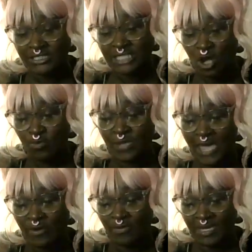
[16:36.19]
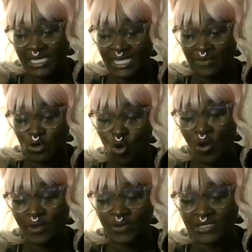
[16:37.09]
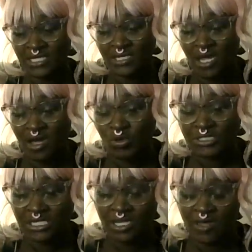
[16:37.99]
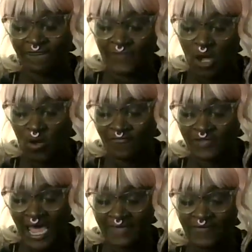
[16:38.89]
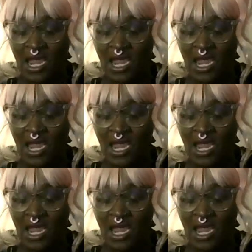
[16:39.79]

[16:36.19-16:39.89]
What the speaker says: Don't play with me. Keep going with the flow of life.